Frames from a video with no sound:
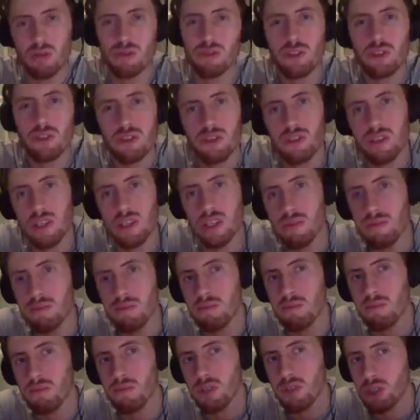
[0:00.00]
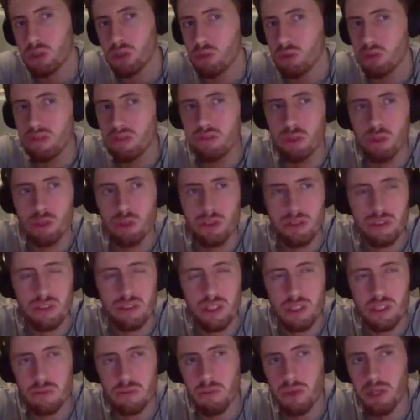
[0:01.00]
just in
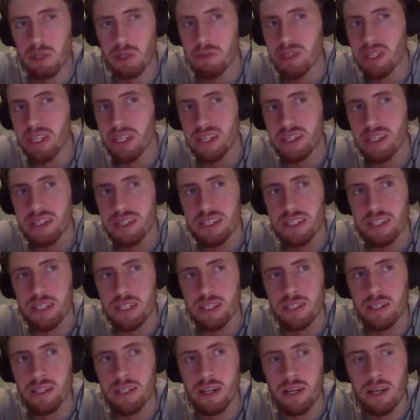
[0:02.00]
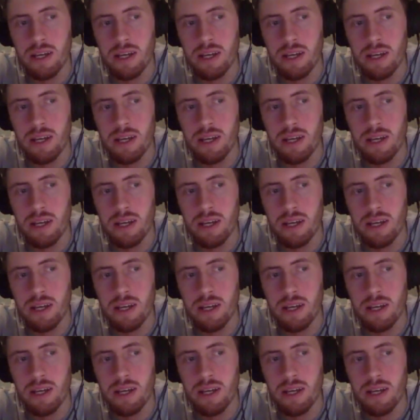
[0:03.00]
university, maybe eighteen,